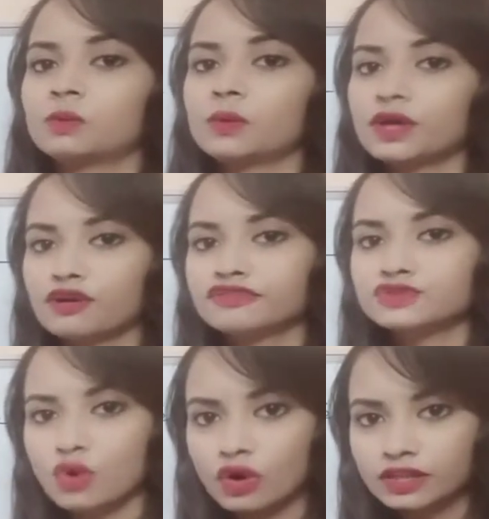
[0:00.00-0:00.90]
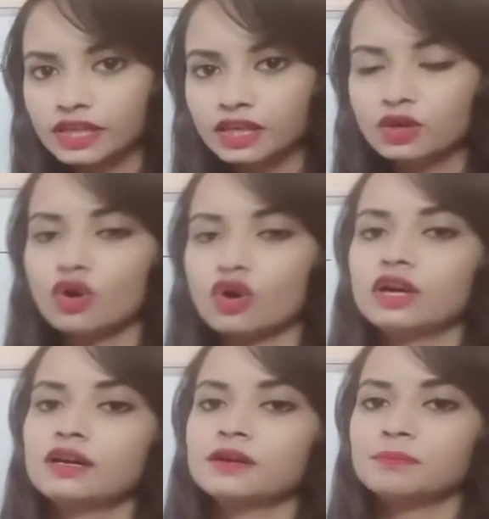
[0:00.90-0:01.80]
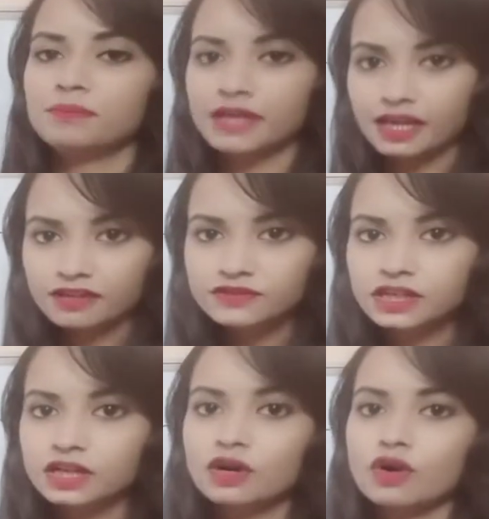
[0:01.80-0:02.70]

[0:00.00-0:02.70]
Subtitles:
way of talking or behavior